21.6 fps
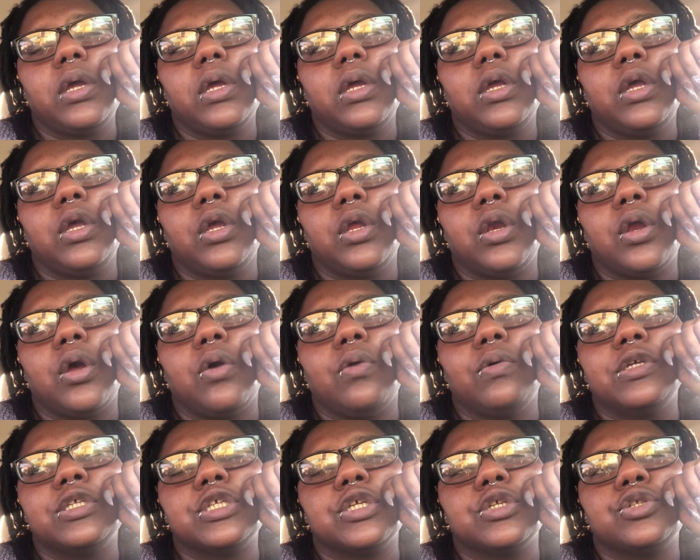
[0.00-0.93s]
You know,
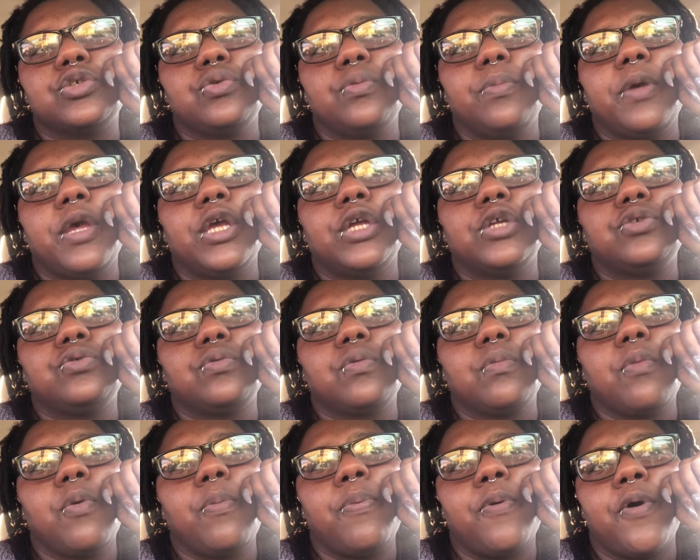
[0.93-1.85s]
it's a
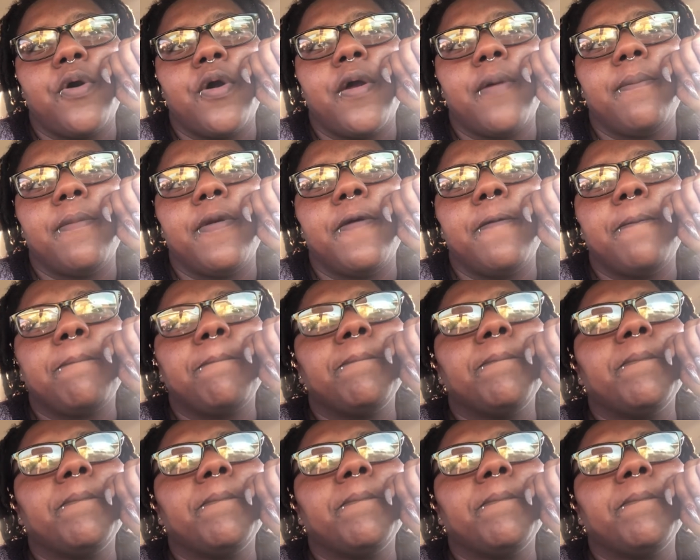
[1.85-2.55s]
2-bedroom apartment.